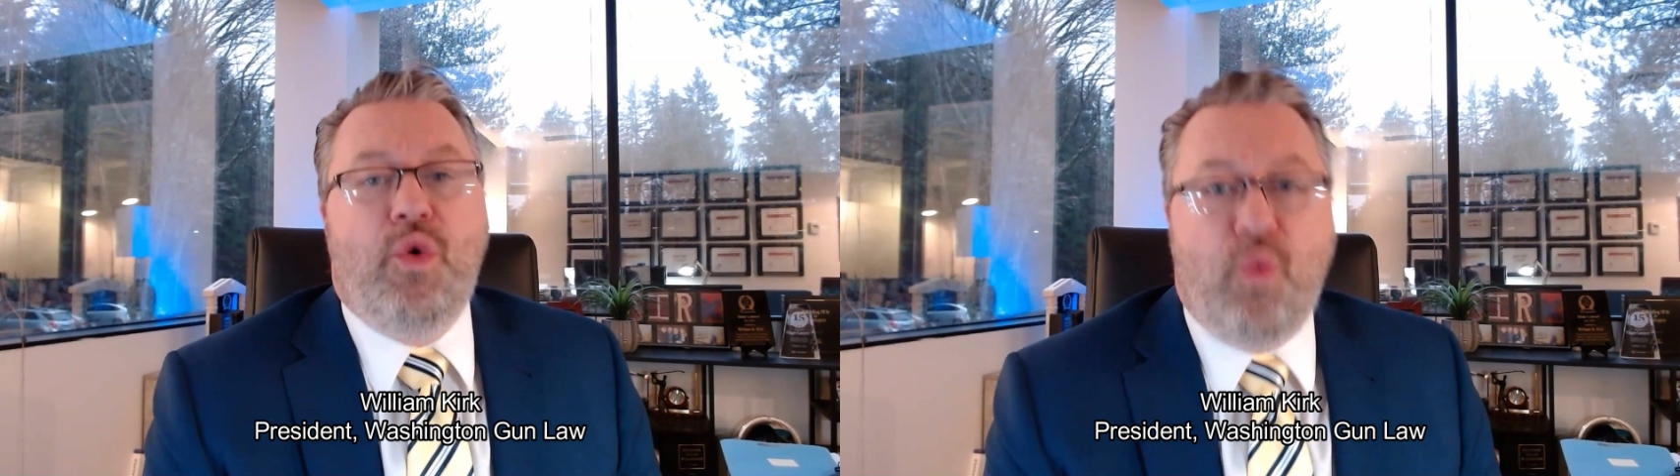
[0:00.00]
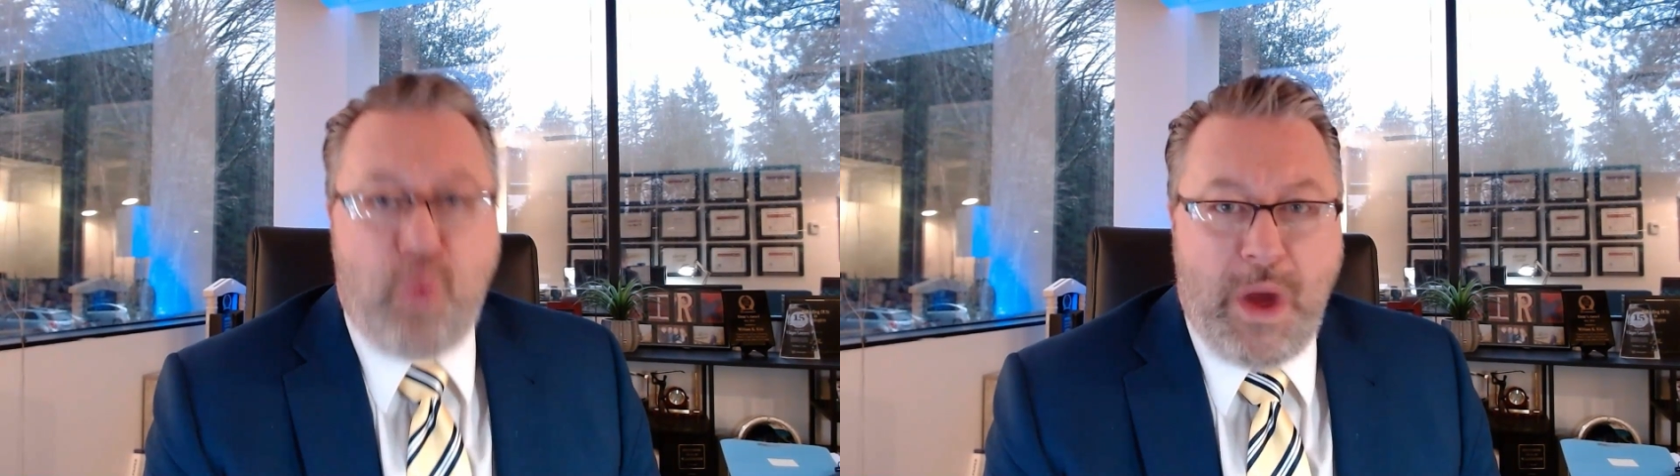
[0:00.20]

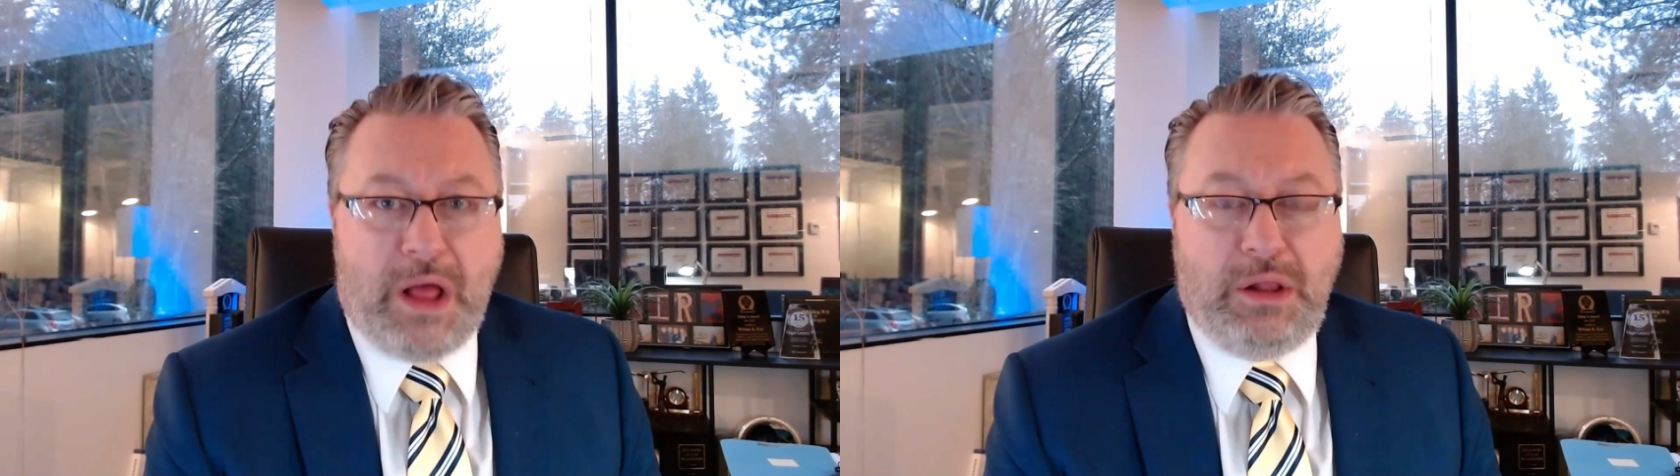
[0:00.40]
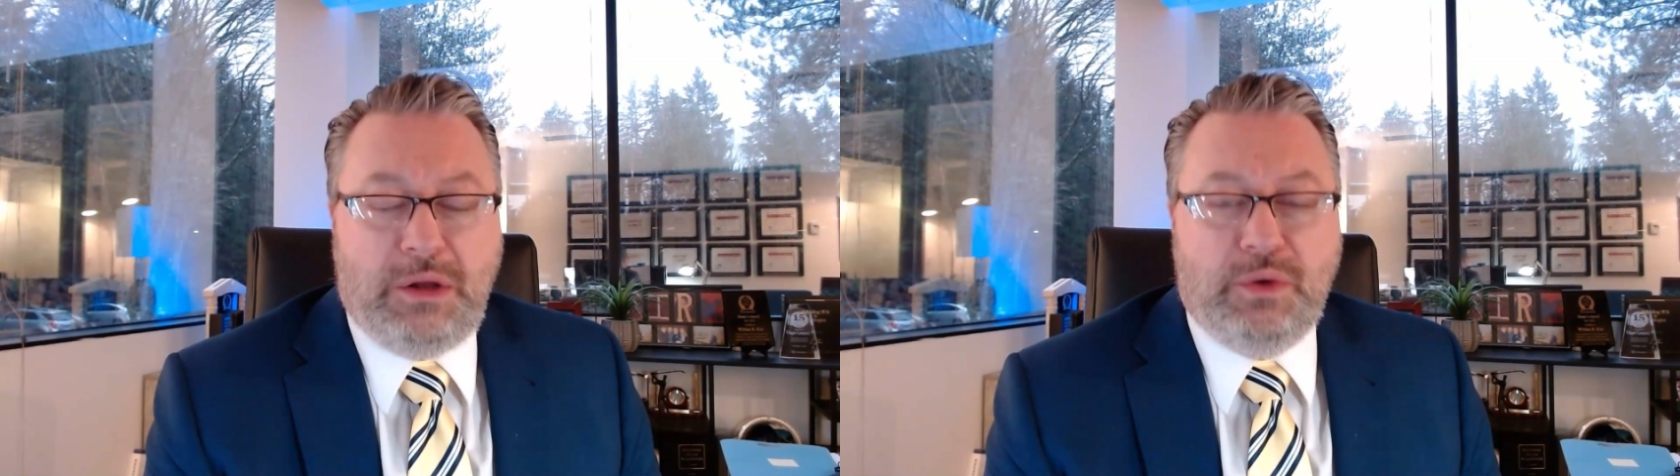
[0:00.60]

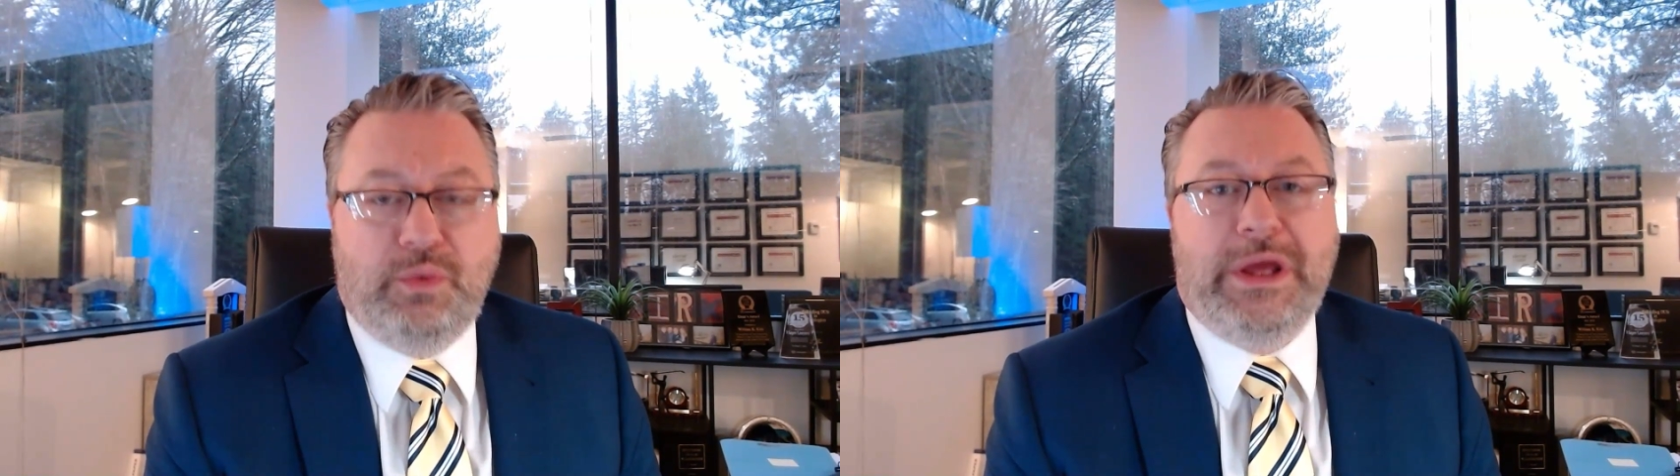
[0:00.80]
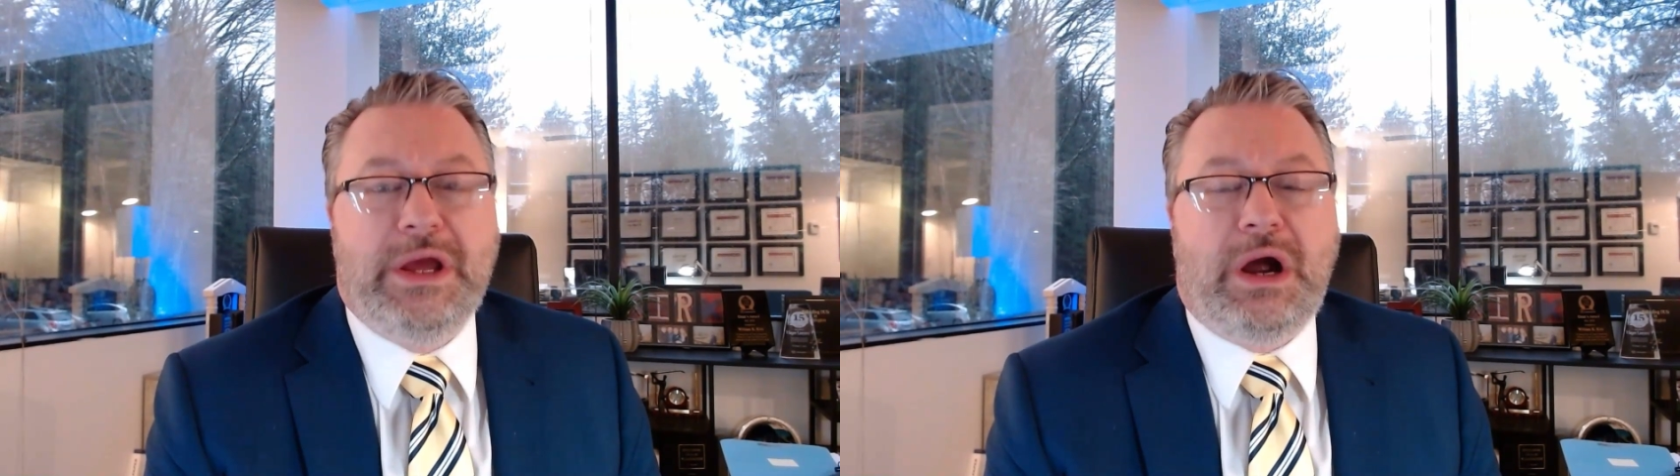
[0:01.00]
Well,
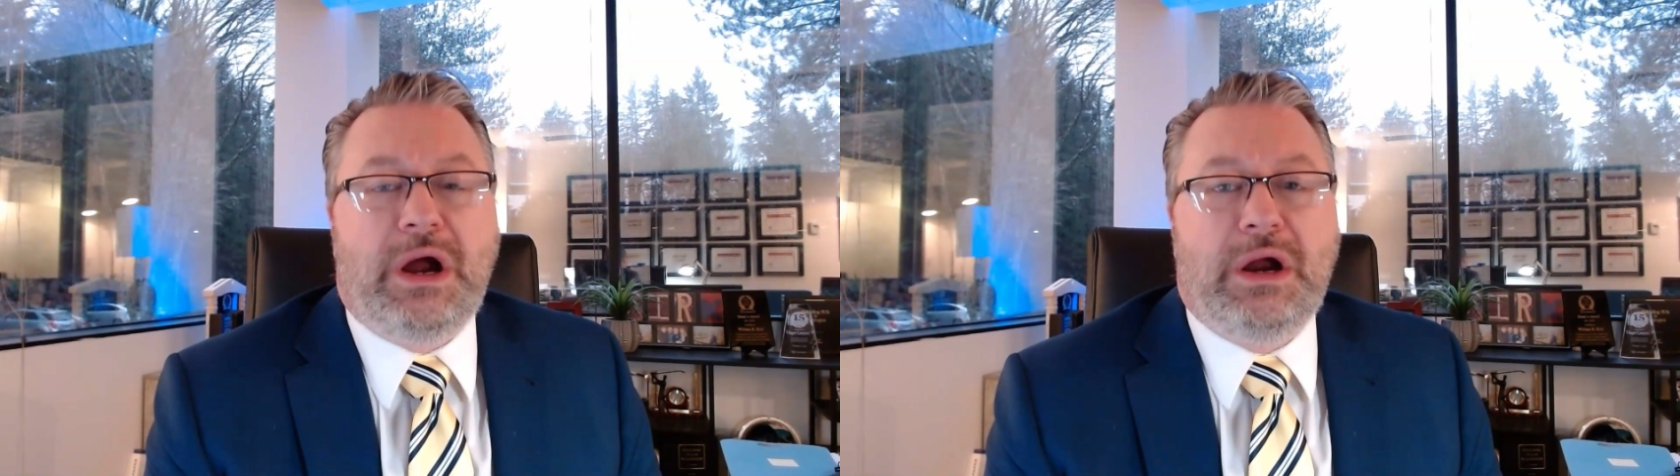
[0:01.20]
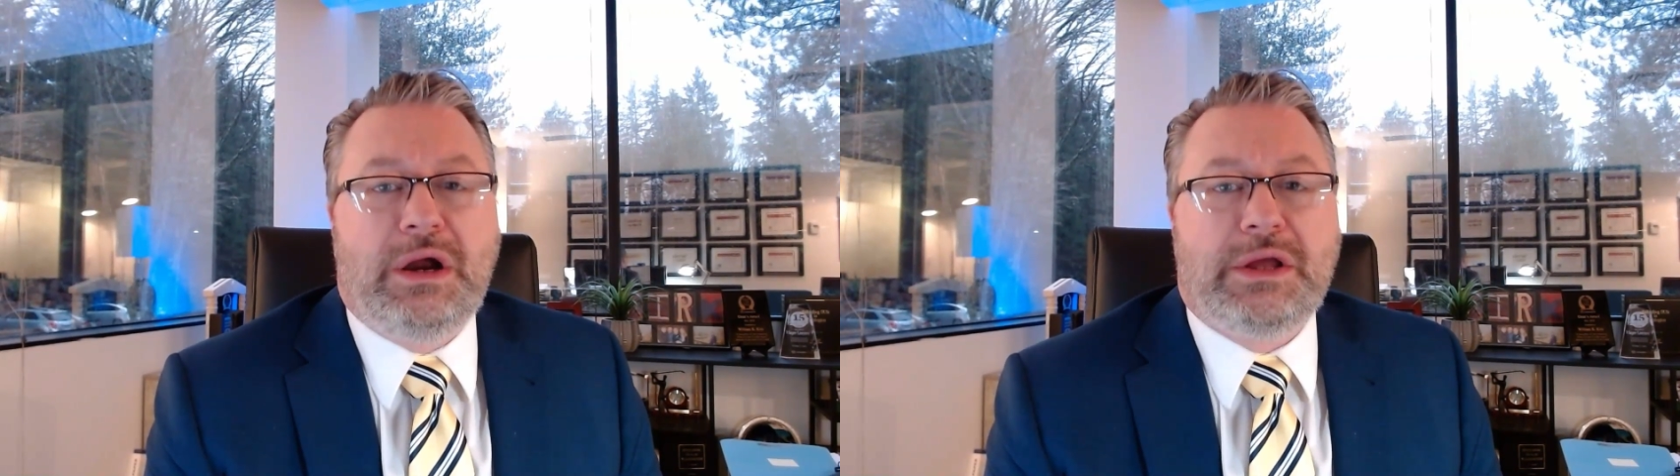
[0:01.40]
we
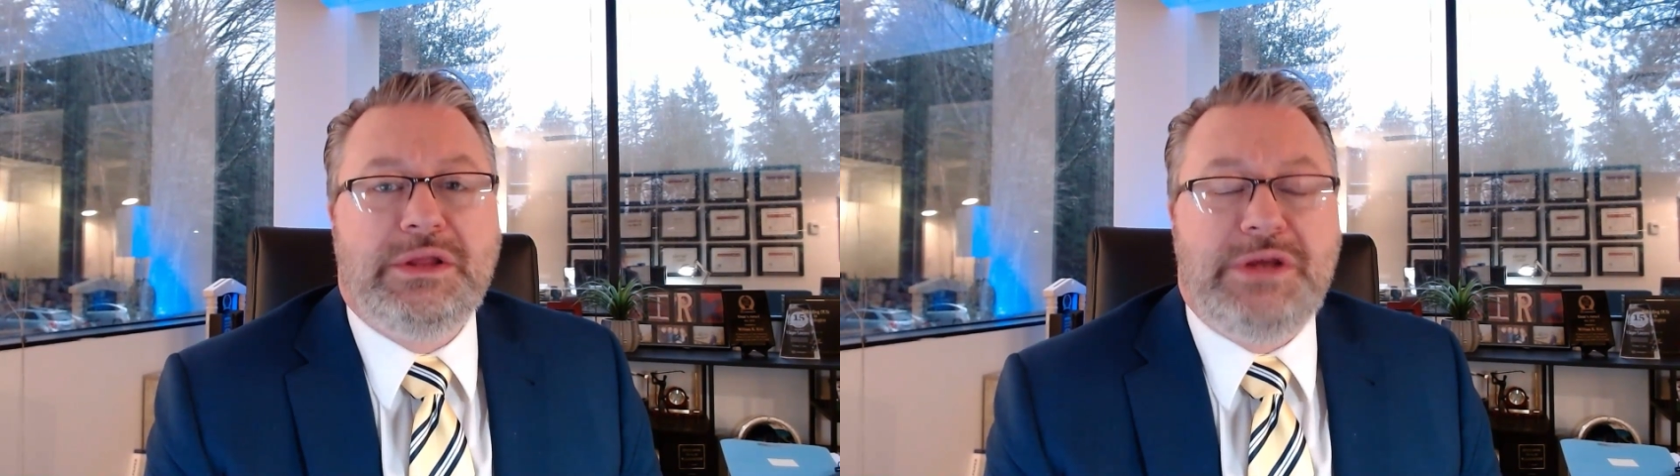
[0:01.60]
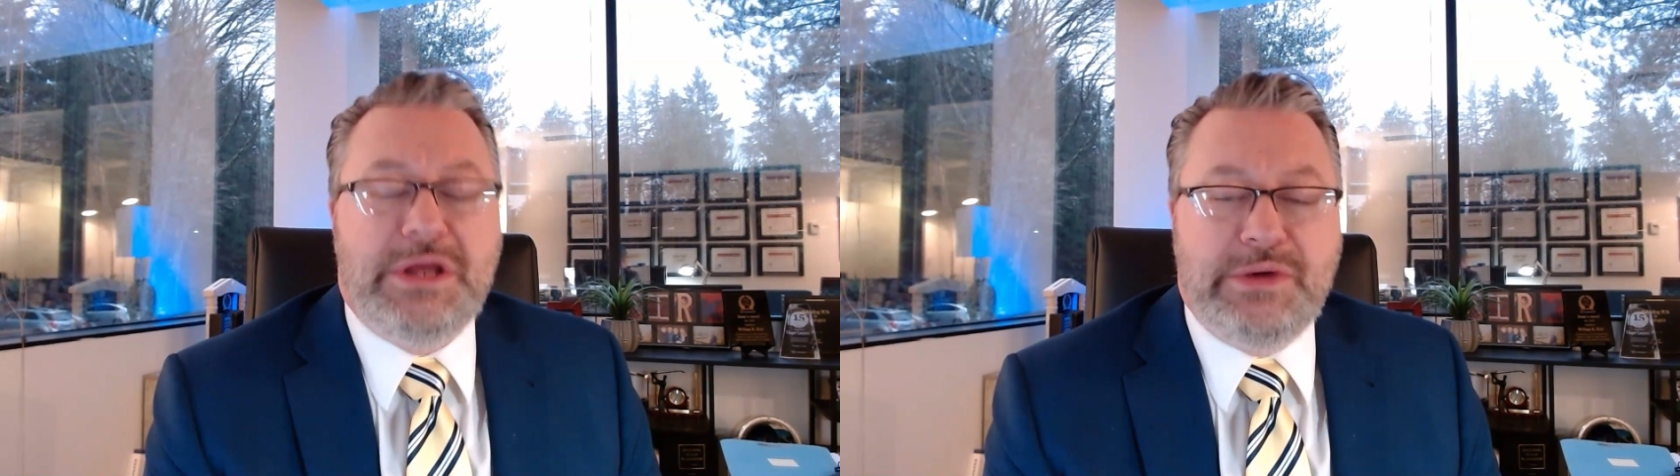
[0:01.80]
are
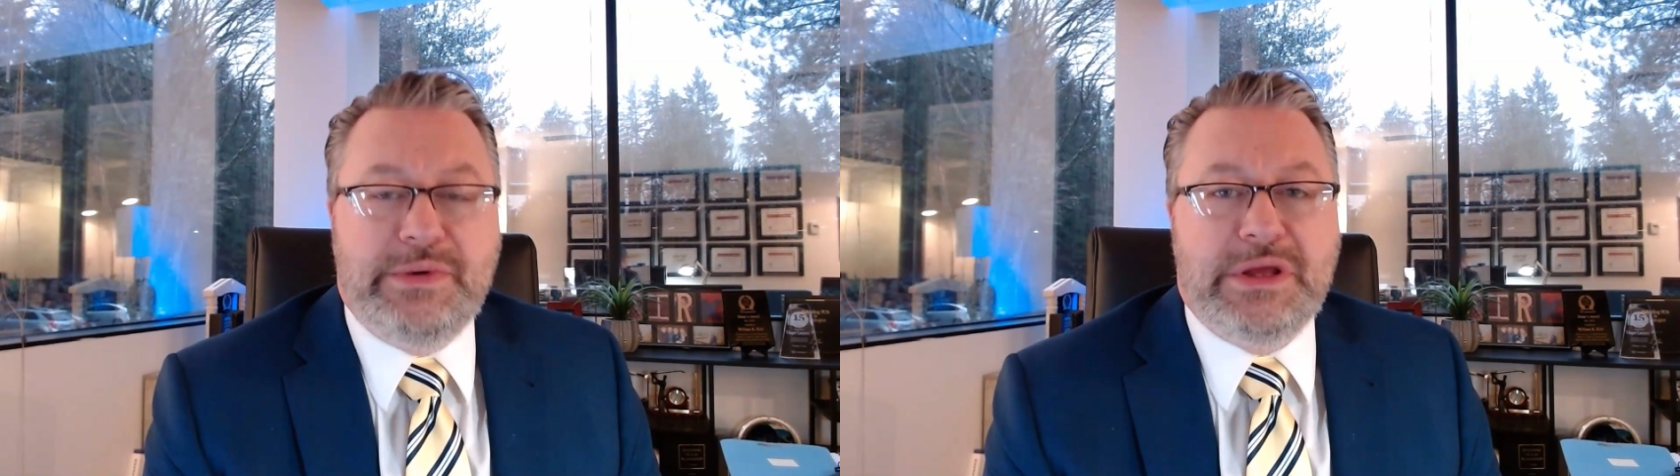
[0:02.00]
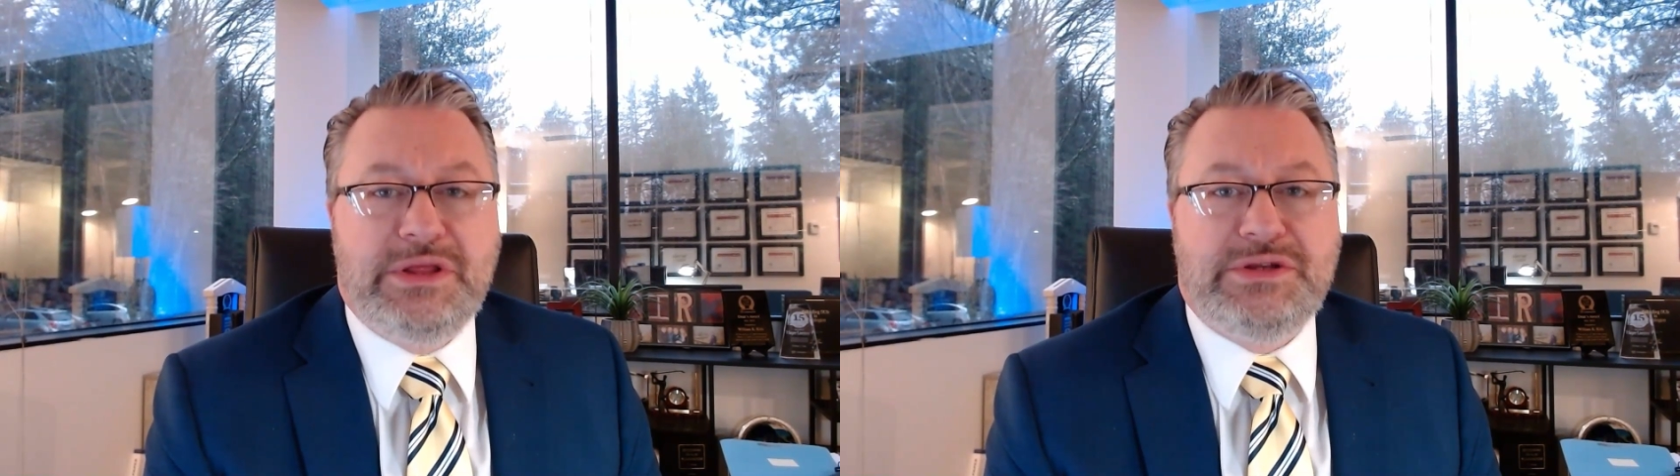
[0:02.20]
continuing